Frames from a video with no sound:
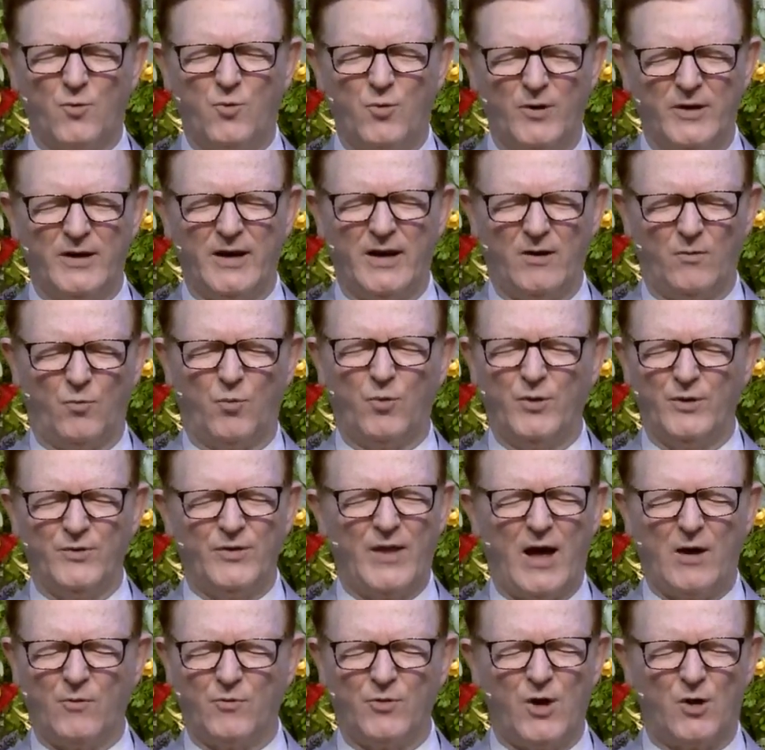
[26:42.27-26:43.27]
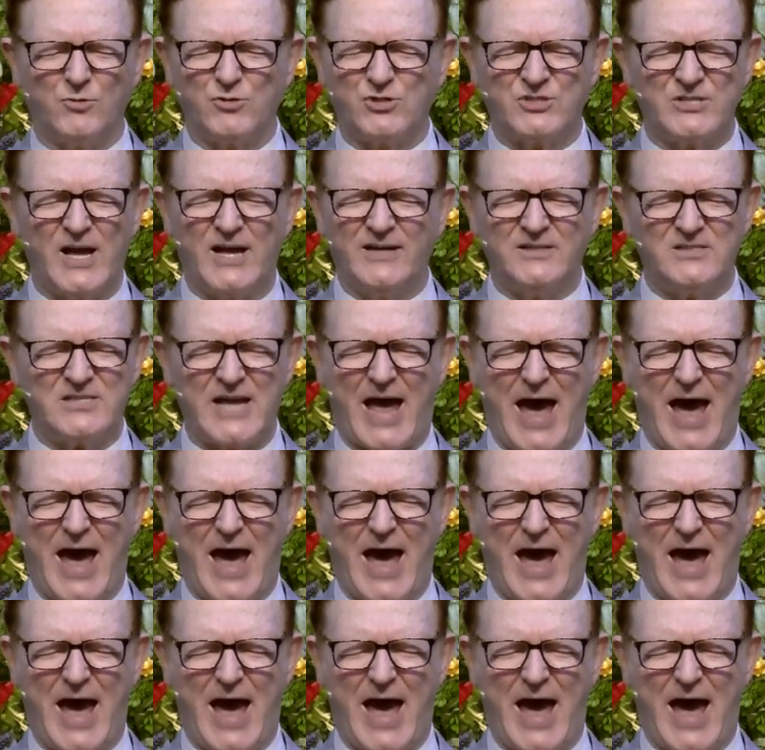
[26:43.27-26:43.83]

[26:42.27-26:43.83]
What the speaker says: when those things